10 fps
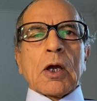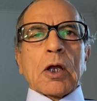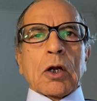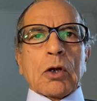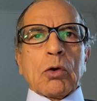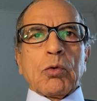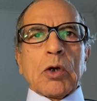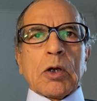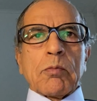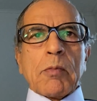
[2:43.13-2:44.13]

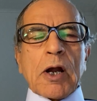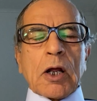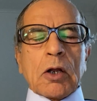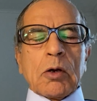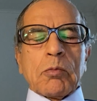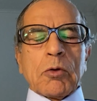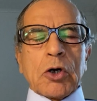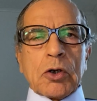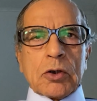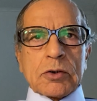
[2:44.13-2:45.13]
including medical
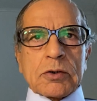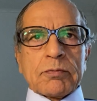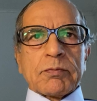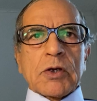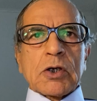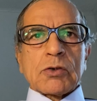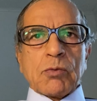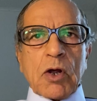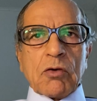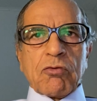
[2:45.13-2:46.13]
murders, is
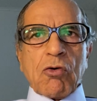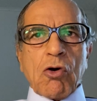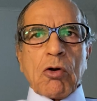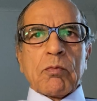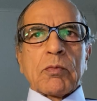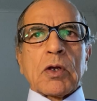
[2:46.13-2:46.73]
one form.